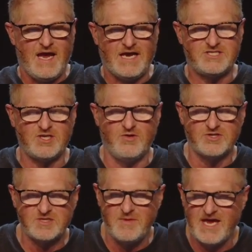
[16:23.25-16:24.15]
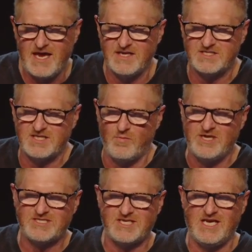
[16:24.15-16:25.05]
And so there's some hints that we
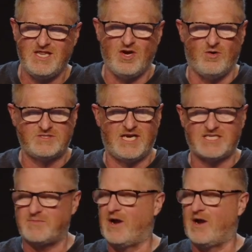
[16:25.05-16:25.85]
see in the Old Testament.